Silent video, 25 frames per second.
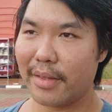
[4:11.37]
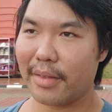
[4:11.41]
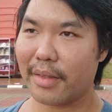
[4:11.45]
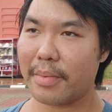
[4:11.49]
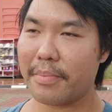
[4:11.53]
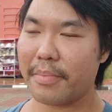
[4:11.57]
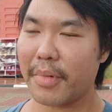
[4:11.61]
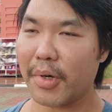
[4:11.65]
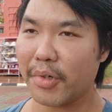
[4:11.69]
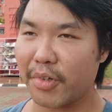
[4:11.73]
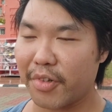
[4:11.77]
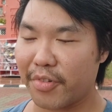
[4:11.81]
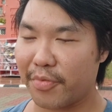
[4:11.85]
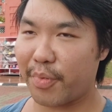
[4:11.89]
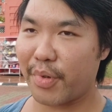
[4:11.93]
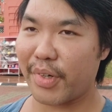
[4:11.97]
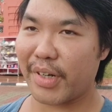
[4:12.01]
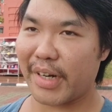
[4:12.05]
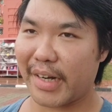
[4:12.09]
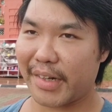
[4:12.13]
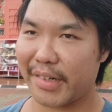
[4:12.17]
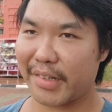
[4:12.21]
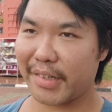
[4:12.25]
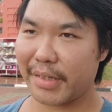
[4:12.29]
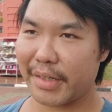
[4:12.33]
the mode of
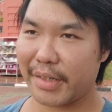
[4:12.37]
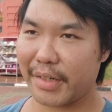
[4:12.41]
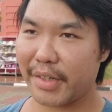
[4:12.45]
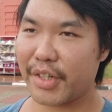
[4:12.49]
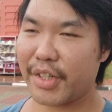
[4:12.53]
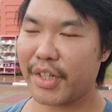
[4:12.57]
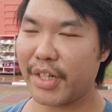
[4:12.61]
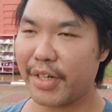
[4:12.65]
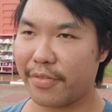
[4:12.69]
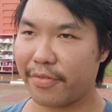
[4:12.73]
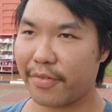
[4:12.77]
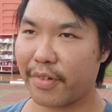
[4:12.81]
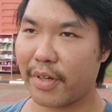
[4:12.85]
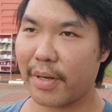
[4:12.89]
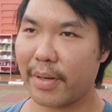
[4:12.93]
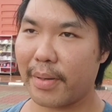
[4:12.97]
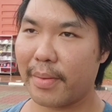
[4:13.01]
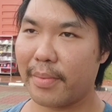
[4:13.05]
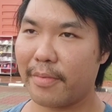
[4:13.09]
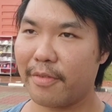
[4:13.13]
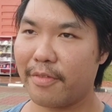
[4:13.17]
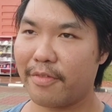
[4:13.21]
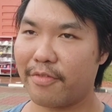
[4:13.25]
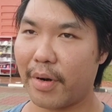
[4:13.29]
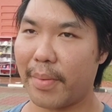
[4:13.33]
production shift
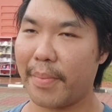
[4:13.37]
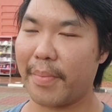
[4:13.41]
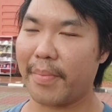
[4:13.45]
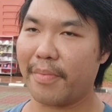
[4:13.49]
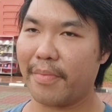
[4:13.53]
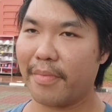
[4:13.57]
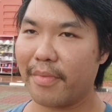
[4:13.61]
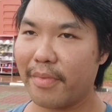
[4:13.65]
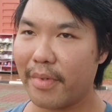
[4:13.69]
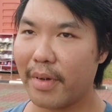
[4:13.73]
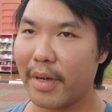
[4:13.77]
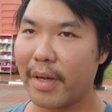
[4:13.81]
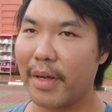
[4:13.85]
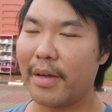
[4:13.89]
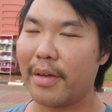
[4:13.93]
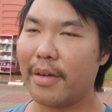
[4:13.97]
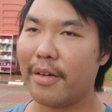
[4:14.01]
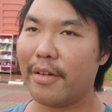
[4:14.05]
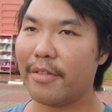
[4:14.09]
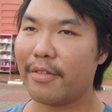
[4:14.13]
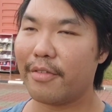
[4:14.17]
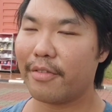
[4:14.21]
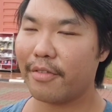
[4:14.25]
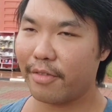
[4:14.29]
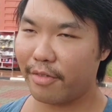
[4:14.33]
from
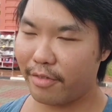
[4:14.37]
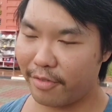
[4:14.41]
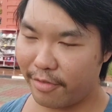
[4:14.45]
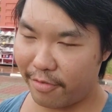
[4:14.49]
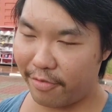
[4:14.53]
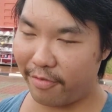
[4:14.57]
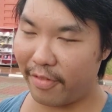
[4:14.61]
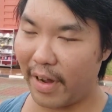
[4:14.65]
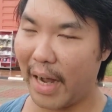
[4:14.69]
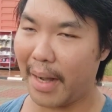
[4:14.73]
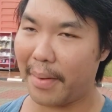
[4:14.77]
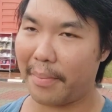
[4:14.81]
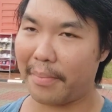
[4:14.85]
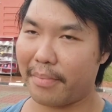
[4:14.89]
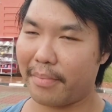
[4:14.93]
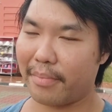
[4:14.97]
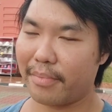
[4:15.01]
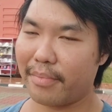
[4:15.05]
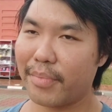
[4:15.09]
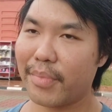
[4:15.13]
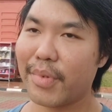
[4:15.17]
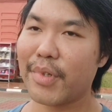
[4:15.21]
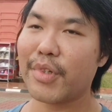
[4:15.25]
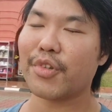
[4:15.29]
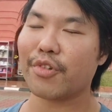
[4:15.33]
farm
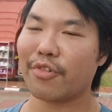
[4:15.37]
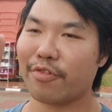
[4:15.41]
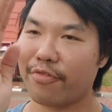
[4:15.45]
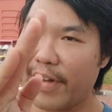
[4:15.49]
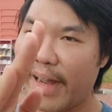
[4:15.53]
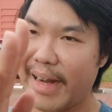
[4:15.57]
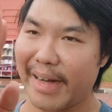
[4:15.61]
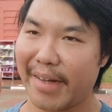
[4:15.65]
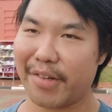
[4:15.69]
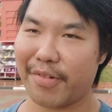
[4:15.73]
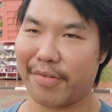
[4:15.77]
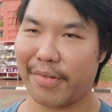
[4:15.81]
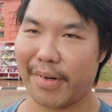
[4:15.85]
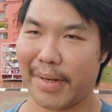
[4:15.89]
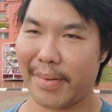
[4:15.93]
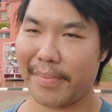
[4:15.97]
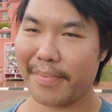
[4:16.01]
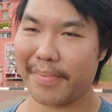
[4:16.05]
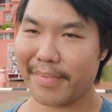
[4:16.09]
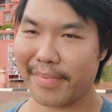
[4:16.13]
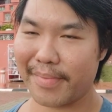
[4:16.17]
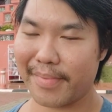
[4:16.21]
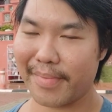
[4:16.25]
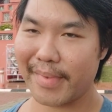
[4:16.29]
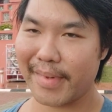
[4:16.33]
to factory.
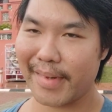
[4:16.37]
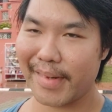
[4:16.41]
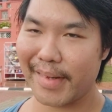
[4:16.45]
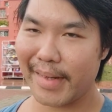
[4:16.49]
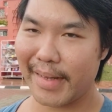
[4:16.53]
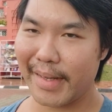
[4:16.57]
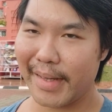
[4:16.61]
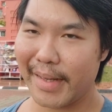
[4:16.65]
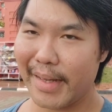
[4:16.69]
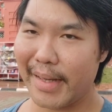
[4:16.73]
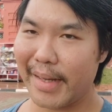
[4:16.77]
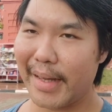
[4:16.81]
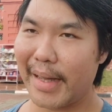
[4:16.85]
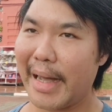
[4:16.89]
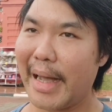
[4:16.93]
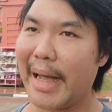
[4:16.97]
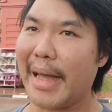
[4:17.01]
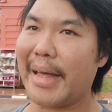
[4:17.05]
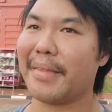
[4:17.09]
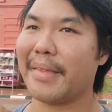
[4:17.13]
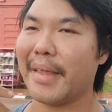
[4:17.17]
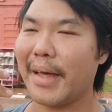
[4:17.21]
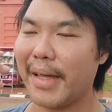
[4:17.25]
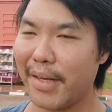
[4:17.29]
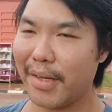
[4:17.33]

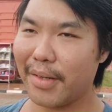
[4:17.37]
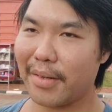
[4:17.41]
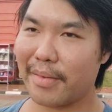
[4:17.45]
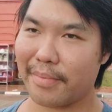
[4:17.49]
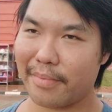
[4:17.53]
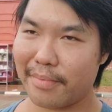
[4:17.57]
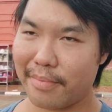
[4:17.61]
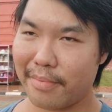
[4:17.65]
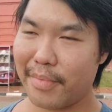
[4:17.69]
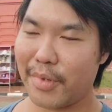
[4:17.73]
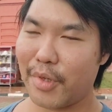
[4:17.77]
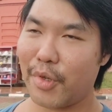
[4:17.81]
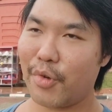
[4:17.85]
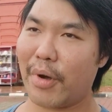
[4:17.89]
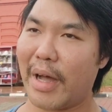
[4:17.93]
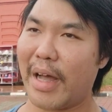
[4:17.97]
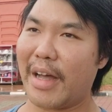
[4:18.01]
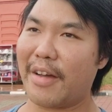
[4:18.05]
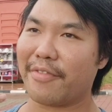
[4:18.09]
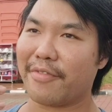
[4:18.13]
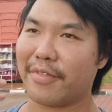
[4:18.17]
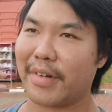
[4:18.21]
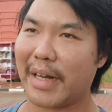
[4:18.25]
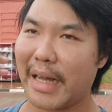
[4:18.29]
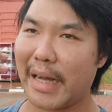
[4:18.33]
And then you
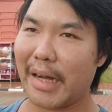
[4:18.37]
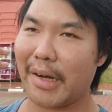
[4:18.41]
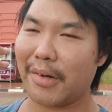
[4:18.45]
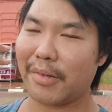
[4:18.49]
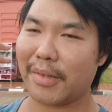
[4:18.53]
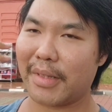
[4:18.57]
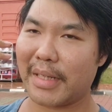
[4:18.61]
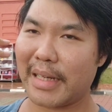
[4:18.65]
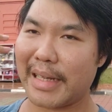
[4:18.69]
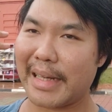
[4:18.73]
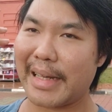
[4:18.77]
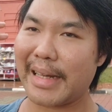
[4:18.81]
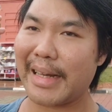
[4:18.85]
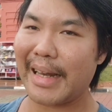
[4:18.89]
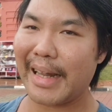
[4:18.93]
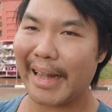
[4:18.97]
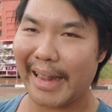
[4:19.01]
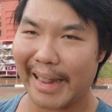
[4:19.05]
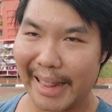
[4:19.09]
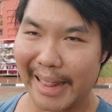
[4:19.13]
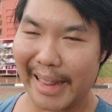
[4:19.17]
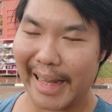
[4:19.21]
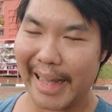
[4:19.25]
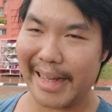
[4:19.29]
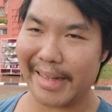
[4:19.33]
have now the
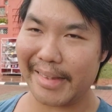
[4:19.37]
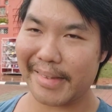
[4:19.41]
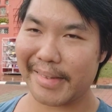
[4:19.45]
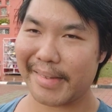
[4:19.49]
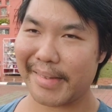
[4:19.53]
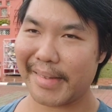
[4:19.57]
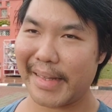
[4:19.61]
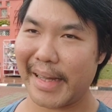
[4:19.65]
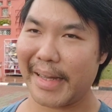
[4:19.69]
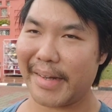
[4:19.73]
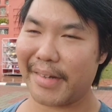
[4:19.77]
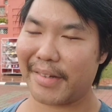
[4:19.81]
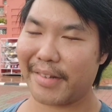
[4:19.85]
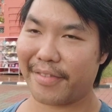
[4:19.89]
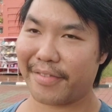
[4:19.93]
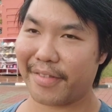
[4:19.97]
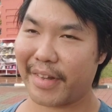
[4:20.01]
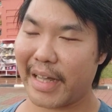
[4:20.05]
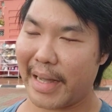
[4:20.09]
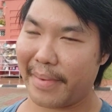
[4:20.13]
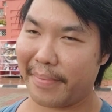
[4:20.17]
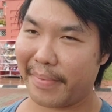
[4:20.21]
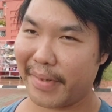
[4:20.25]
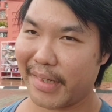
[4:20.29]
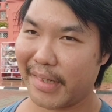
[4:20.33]
late stage of
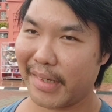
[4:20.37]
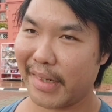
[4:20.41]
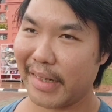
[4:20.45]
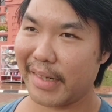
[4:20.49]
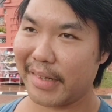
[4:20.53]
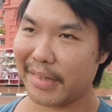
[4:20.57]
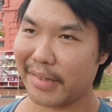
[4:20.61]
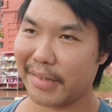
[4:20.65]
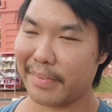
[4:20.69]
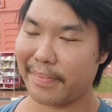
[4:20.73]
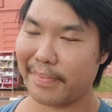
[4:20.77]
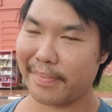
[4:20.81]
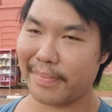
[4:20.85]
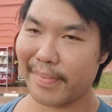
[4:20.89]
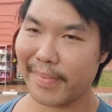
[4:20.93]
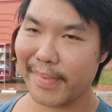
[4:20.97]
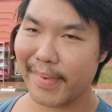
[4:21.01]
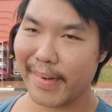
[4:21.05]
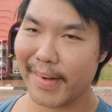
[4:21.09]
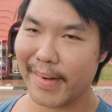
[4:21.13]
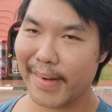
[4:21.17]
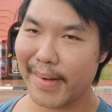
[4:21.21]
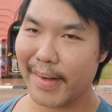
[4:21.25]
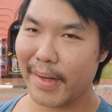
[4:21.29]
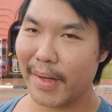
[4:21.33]
capitalism,
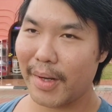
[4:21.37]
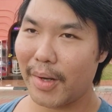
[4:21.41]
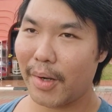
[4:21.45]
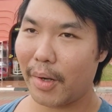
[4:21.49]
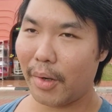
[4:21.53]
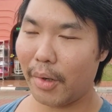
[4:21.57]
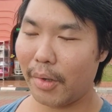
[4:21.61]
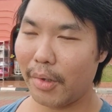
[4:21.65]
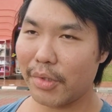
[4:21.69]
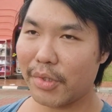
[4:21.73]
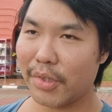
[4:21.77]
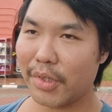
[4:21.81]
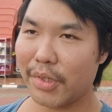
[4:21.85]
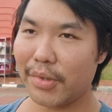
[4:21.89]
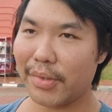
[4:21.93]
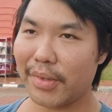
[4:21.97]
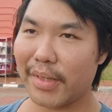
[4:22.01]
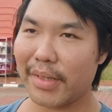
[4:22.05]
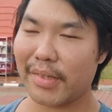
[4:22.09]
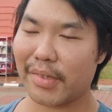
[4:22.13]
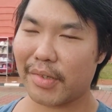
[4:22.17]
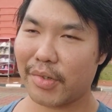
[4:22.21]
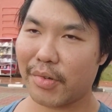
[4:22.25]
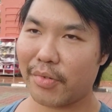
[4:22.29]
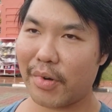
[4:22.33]
also
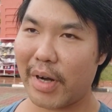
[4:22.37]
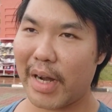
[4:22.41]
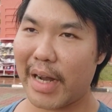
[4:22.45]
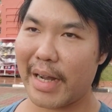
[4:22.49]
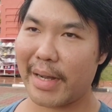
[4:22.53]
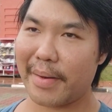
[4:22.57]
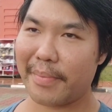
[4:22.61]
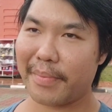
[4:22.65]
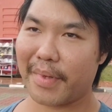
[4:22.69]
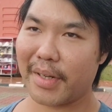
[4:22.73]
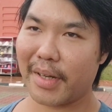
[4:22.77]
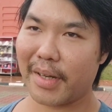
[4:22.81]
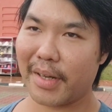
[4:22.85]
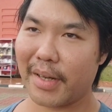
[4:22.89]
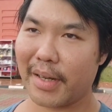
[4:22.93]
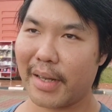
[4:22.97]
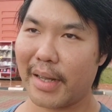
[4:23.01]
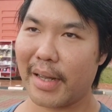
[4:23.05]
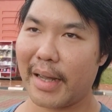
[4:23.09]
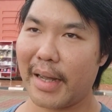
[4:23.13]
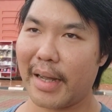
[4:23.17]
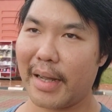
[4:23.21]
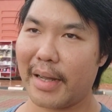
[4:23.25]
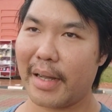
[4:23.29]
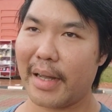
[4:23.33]
described
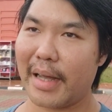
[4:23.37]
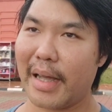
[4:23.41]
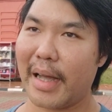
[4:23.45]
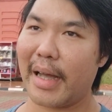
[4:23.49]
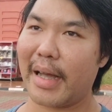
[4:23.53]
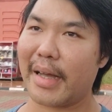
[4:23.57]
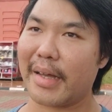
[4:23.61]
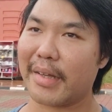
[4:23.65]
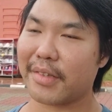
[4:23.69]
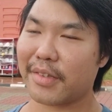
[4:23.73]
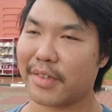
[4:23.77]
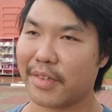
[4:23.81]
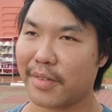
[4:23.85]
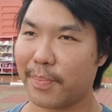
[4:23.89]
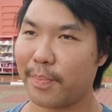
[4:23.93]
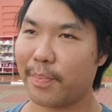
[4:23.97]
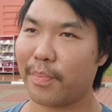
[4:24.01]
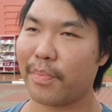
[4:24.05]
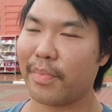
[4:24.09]
as